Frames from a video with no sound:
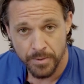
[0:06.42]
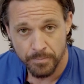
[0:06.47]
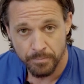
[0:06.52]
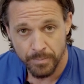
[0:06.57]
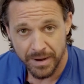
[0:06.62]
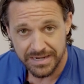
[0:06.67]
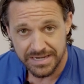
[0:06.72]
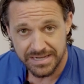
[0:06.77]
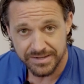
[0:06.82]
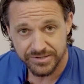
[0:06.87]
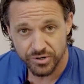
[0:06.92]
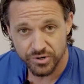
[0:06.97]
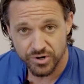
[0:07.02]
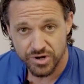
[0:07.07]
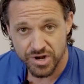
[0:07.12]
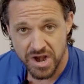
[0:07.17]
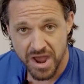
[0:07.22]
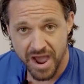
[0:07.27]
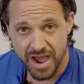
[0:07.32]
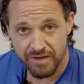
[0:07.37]
My knees are
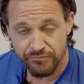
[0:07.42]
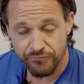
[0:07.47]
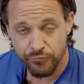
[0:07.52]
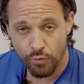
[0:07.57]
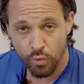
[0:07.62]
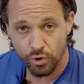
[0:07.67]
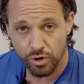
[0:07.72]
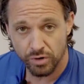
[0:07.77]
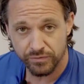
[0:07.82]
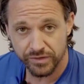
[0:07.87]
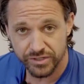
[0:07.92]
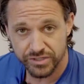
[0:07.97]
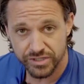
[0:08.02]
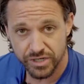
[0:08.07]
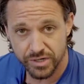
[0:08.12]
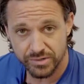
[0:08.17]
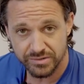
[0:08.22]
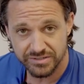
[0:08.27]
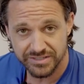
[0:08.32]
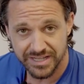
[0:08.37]
not forward over the
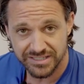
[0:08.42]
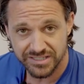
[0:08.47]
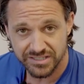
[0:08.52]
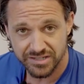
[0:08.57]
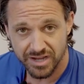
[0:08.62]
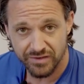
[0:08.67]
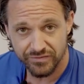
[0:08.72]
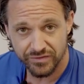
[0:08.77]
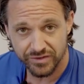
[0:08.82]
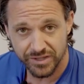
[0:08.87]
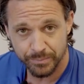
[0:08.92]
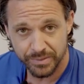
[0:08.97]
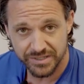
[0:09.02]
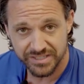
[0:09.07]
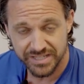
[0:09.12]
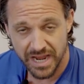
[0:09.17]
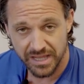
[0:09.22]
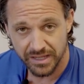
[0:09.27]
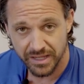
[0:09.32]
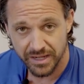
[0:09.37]
toes. That's tough on the
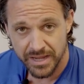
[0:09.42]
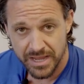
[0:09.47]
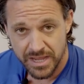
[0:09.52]
patella.